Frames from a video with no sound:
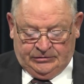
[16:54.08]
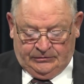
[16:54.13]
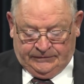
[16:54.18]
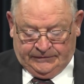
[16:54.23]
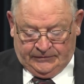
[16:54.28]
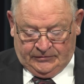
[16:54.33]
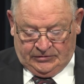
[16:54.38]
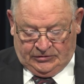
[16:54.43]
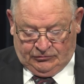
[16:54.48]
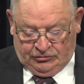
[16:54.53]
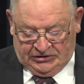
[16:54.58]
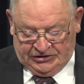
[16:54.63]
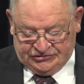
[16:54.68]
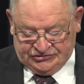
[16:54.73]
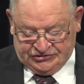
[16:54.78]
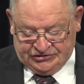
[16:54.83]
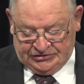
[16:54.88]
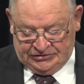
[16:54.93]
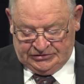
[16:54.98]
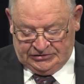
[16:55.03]
you for the
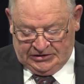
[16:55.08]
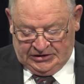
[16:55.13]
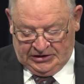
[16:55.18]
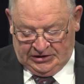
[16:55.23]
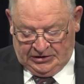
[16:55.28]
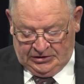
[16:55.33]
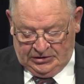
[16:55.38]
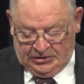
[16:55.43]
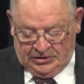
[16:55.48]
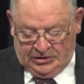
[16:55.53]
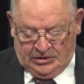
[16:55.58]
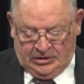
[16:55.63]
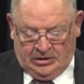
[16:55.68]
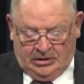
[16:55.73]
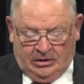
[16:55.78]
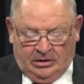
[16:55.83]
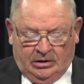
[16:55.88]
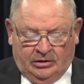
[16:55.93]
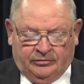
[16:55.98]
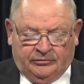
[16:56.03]
question. Uh,
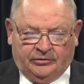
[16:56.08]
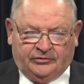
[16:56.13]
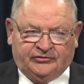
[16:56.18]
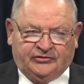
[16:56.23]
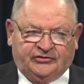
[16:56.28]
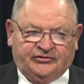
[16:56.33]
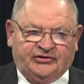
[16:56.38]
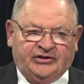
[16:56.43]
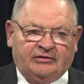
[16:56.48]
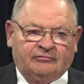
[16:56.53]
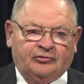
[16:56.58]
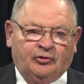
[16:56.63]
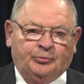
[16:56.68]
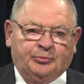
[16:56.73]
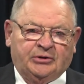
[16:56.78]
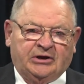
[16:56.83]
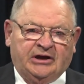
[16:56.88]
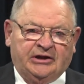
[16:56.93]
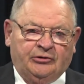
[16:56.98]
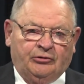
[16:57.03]
there's several
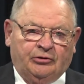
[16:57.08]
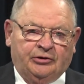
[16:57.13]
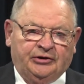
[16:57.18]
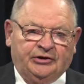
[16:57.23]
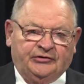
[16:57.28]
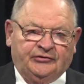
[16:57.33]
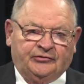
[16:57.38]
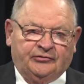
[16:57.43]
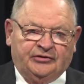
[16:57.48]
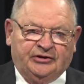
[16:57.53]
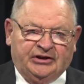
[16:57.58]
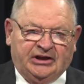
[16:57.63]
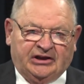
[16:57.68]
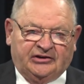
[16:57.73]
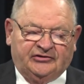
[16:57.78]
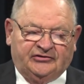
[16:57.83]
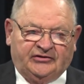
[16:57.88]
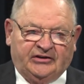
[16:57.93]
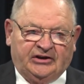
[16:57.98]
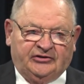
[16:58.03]
priorities for the
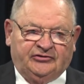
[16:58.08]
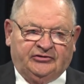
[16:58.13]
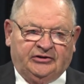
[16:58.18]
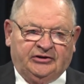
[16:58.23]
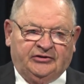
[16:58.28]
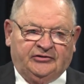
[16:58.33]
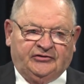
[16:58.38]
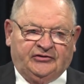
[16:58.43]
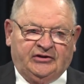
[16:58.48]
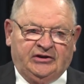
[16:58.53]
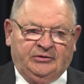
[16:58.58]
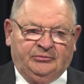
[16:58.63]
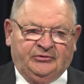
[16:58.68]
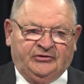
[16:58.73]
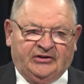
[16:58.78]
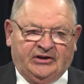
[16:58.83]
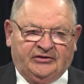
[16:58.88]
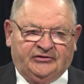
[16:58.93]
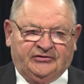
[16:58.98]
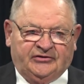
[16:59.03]
next session. It
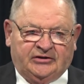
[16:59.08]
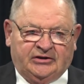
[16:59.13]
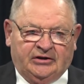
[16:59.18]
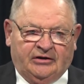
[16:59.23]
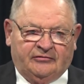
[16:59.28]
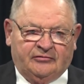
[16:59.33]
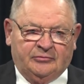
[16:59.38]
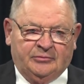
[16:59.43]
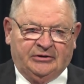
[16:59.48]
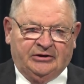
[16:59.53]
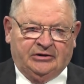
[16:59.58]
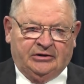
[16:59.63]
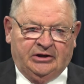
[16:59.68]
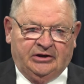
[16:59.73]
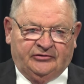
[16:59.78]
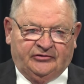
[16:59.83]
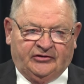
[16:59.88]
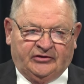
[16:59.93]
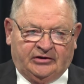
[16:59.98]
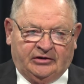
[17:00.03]
seems as the government
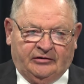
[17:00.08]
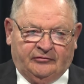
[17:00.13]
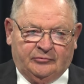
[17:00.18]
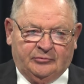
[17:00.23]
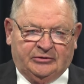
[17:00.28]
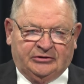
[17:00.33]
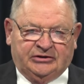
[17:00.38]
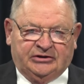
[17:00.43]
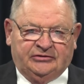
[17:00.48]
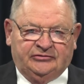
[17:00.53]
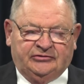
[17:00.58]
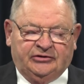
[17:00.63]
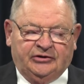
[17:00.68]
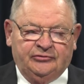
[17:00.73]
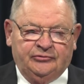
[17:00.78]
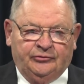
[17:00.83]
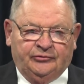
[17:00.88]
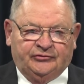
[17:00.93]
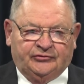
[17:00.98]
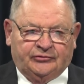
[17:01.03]
as the government
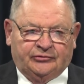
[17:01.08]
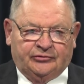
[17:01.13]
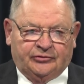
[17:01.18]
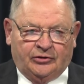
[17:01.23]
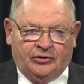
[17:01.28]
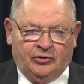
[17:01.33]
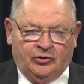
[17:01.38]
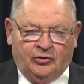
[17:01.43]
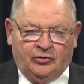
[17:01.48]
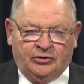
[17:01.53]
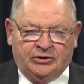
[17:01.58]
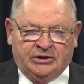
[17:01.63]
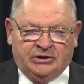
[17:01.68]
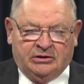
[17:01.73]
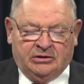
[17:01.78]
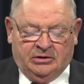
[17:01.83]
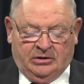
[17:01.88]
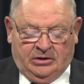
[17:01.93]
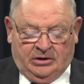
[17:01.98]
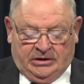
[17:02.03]
continues to grow
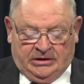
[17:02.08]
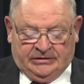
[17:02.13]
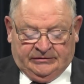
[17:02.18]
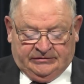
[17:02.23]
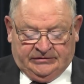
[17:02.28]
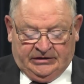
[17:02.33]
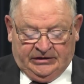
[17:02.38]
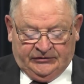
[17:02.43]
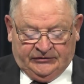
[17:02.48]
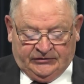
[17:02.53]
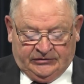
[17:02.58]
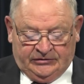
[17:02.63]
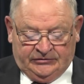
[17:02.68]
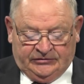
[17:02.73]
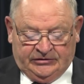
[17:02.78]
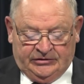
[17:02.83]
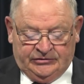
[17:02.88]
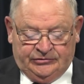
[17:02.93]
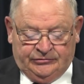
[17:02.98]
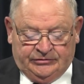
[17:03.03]
and things
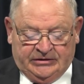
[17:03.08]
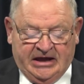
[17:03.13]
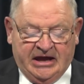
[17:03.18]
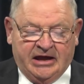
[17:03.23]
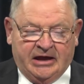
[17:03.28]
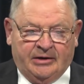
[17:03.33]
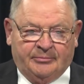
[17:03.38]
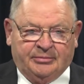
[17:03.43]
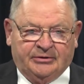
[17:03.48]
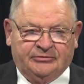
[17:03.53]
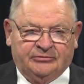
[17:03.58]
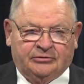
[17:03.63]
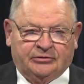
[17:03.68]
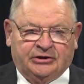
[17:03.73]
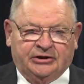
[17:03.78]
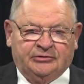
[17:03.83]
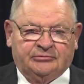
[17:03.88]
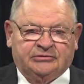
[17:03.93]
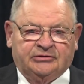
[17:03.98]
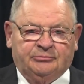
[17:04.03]
continue to happen, there
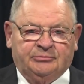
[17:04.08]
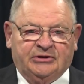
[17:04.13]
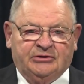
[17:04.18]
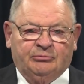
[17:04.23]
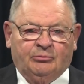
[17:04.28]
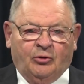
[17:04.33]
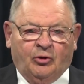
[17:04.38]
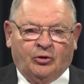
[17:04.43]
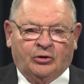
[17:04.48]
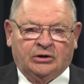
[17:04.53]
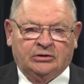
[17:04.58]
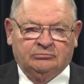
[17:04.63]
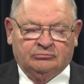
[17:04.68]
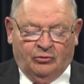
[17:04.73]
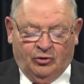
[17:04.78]
get to be more and